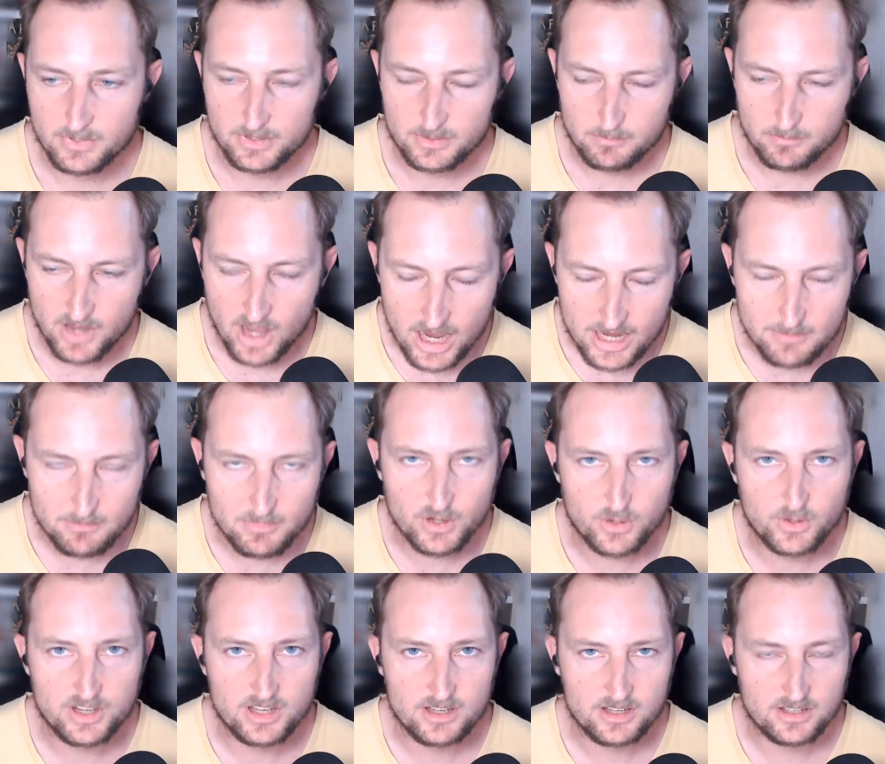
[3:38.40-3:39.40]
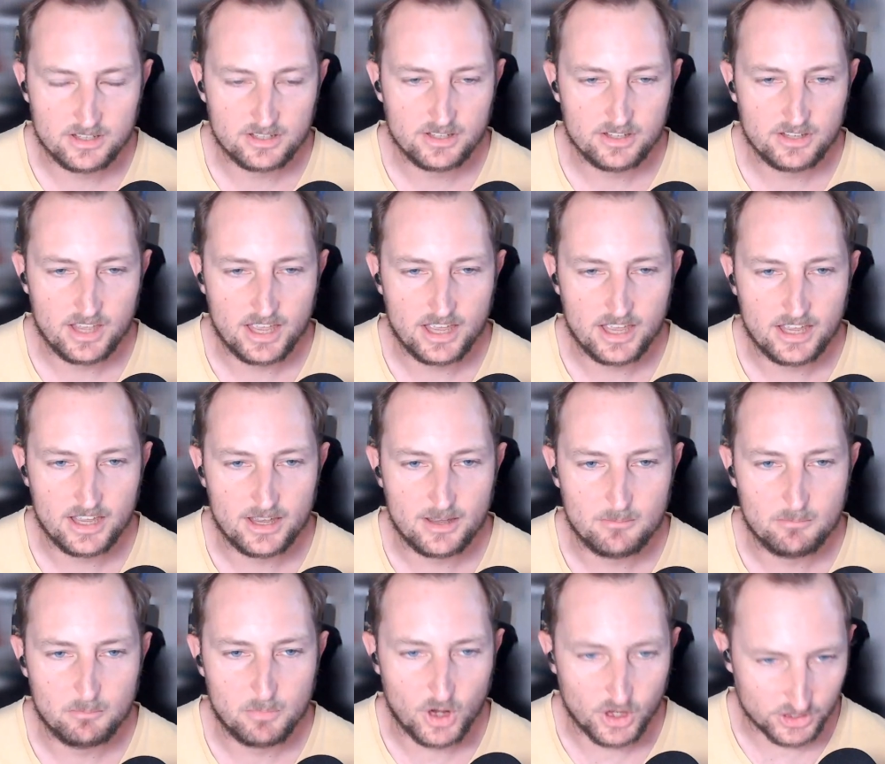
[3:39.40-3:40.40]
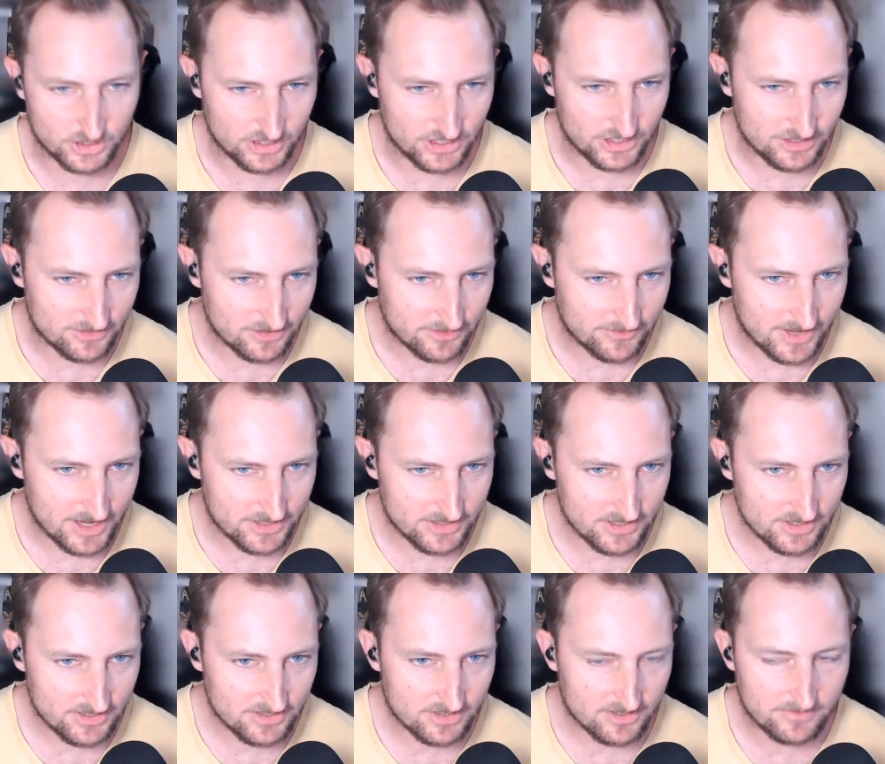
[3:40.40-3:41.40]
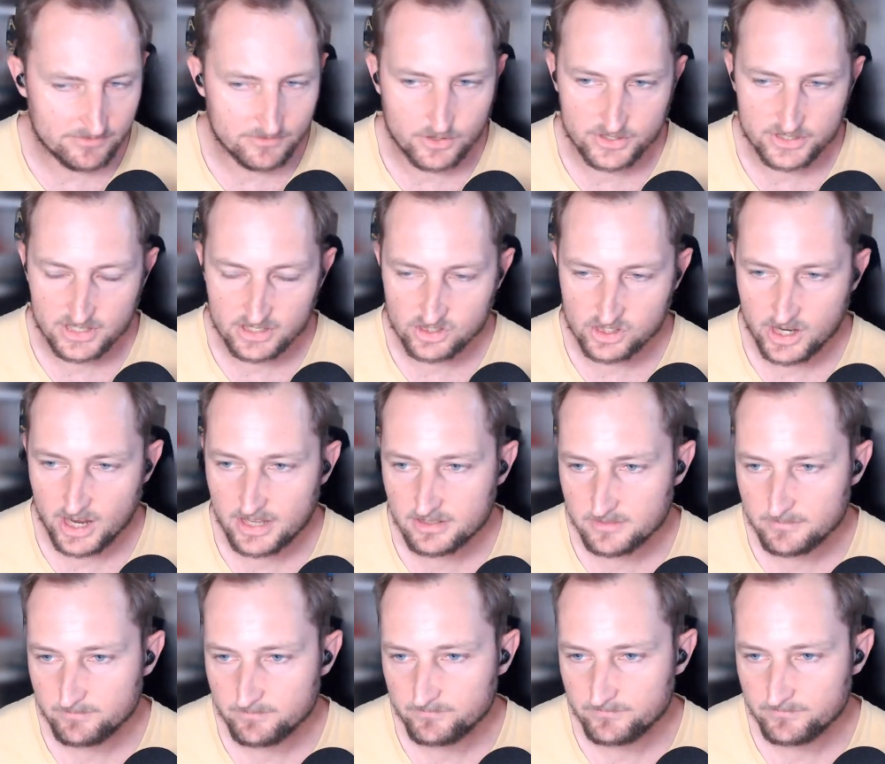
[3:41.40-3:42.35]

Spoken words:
behind building bot interfaces, voice and chat.